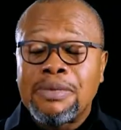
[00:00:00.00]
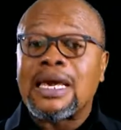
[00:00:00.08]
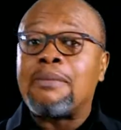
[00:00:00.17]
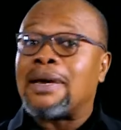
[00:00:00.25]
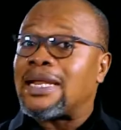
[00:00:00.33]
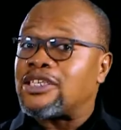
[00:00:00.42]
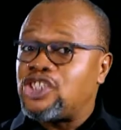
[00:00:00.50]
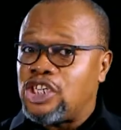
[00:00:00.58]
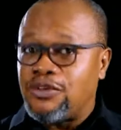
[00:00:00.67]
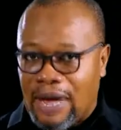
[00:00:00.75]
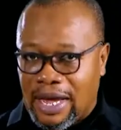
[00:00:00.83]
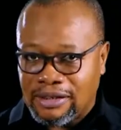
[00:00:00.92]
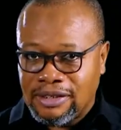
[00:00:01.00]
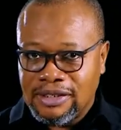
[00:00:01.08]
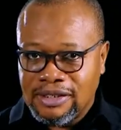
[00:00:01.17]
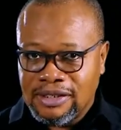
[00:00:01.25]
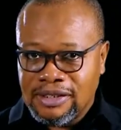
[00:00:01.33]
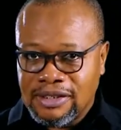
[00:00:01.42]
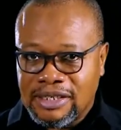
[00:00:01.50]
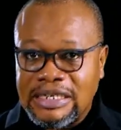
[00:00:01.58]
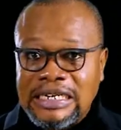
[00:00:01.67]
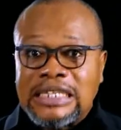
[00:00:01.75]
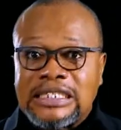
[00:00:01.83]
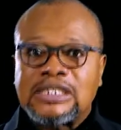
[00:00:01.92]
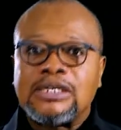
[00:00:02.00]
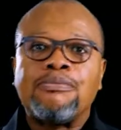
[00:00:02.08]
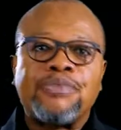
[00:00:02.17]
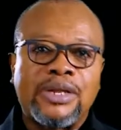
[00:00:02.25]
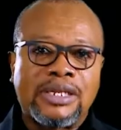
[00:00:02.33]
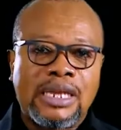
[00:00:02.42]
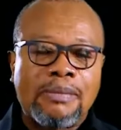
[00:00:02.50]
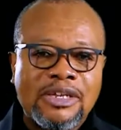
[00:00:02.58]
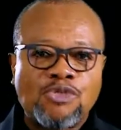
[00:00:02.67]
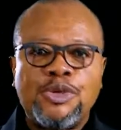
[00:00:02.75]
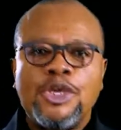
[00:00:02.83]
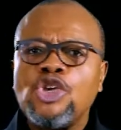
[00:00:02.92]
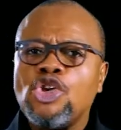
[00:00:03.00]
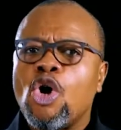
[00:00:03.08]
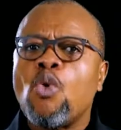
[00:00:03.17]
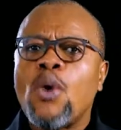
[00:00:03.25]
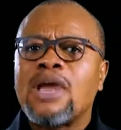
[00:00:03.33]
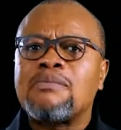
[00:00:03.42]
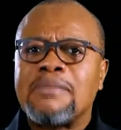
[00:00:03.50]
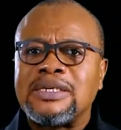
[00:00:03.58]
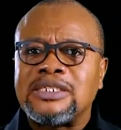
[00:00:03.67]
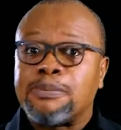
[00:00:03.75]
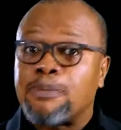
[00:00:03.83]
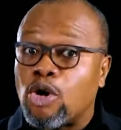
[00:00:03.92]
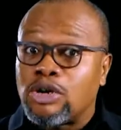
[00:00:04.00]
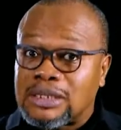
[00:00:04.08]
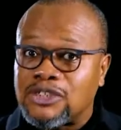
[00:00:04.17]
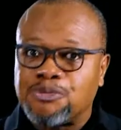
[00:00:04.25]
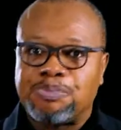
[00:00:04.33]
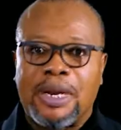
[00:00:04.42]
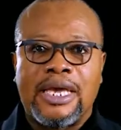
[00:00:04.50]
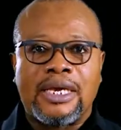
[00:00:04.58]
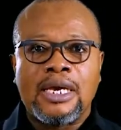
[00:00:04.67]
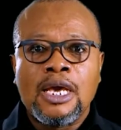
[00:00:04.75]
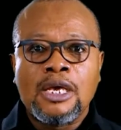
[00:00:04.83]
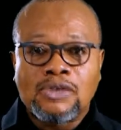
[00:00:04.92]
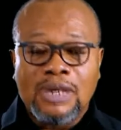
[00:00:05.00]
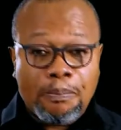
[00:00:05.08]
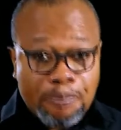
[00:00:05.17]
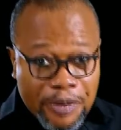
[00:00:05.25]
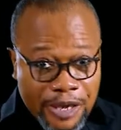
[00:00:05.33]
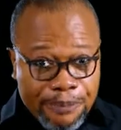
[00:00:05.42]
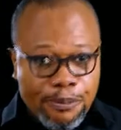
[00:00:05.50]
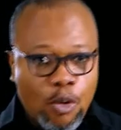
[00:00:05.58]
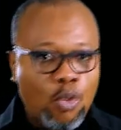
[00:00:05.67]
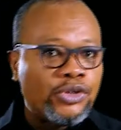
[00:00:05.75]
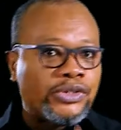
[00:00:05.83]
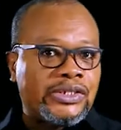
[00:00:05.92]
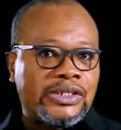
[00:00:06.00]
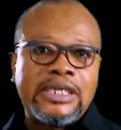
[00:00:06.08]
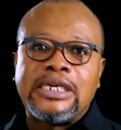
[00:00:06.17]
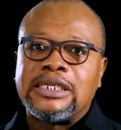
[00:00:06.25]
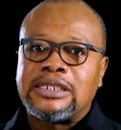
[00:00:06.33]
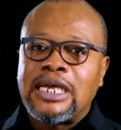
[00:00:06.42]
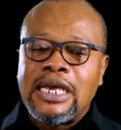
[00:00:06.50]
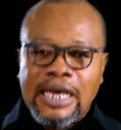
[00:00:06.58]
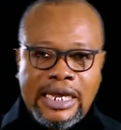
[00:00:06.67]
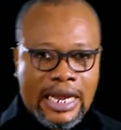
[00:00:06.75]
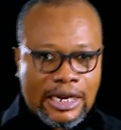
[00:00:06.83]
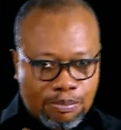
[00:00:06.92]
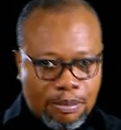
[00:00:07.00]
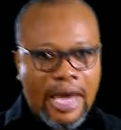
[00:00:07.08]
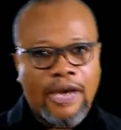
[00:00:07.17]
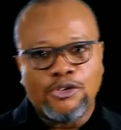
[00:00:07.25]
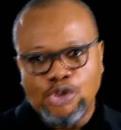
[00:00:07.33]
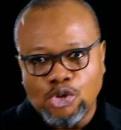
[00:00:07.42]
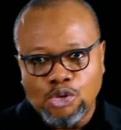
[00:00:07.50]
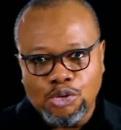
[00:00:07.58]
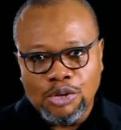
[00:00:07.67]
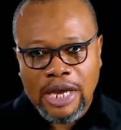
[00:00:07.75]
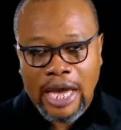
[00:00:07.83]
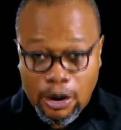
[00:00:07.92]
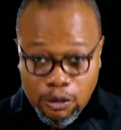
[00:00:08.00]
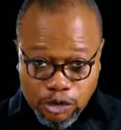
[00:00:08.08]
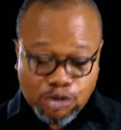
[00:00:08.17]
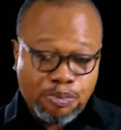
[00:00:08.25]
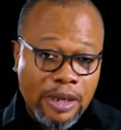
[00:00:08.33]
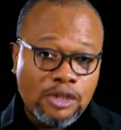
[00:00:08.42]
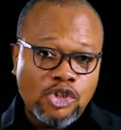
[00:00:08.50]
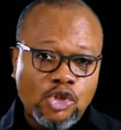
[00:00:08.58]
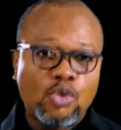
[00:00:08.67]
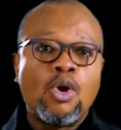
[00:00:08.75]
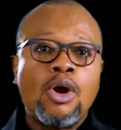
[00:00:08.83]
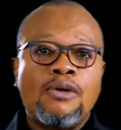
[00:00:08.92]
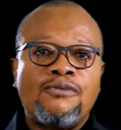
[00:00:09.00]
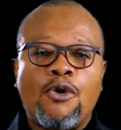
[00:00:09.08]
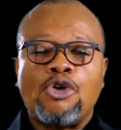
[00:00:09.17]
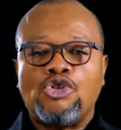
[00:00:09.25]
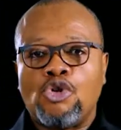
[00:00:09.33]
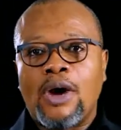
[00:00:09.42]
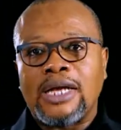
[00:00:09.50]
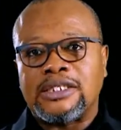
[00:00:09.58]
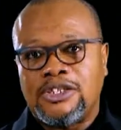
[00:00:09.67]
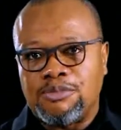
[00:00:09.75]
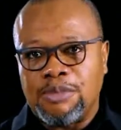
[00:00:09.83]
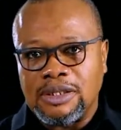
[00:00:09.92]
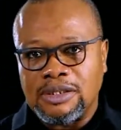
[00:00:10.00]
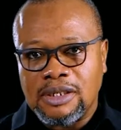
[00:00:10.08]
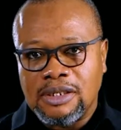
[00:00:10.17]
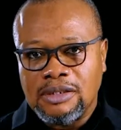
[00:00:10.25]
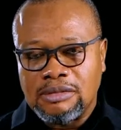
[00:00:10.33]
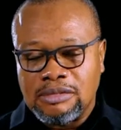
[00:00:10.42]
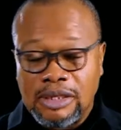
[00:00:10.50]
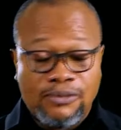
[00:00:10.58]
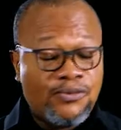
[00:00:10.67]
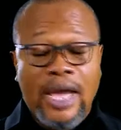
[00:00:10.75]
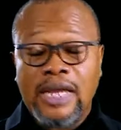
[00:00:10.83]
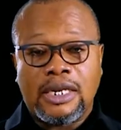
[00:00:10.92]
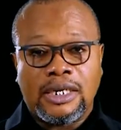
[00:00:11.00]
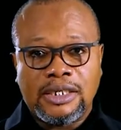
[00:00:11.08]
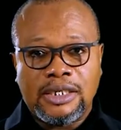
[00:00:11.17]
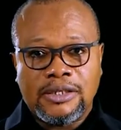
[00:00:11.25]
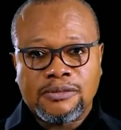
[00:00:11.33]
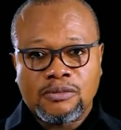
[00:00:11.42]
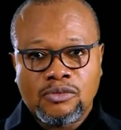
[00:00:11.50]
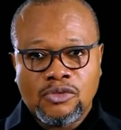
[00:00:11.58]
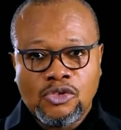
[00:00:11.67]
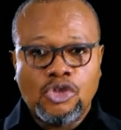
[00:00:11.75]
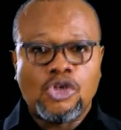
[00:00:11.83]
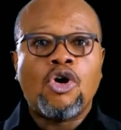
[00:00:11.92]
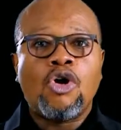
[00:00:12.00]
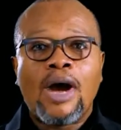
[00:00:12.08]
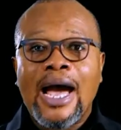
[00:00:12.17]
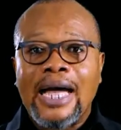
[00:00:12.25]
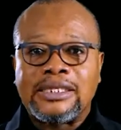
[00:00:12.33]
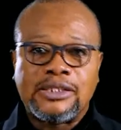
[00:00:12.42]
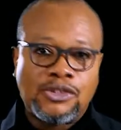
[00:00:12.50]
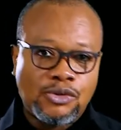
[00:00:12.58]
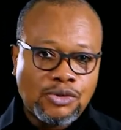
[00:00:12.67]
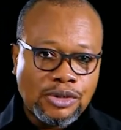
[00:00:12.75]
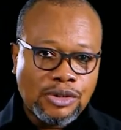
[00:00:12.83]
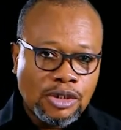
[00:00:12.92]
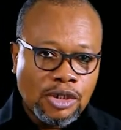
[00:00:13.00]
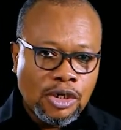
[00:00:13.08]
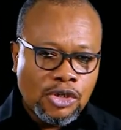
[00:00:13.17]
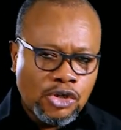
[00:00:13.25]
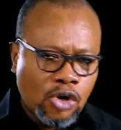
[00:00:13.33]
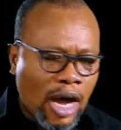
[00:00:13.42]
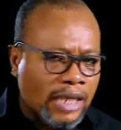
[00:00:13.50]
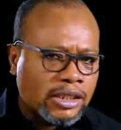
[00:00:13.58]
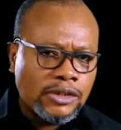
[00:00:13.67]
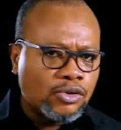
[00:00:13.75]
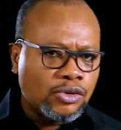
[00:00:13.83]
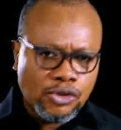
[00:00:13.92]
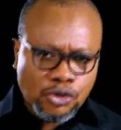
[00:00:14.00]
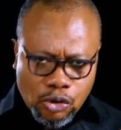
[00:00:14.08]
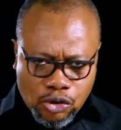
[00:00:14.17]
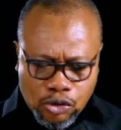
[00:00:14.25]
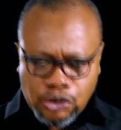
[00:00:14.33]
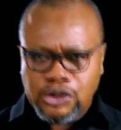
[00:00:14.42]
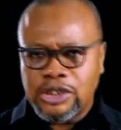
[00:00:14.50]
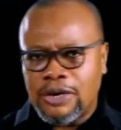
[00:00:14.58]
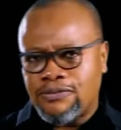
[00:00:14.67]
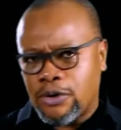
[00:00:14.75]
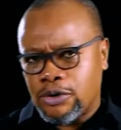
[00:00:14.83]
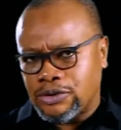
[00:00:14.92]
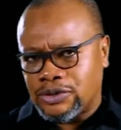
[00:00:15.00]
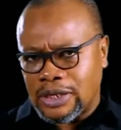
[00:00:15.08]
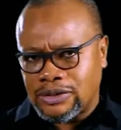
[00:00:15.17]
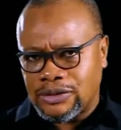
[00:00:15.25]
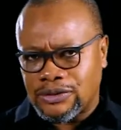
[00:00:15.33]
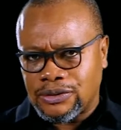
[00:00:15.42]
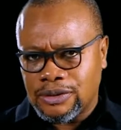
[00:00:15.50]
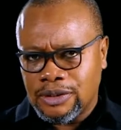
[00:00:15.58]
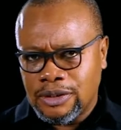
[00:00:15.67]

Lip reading: become an achiever. Create something. There must be your workmanship on display so that people will see it and admire you and respect you for your achievement. Then finally, your attitude. Your attitude is so crucial for your success.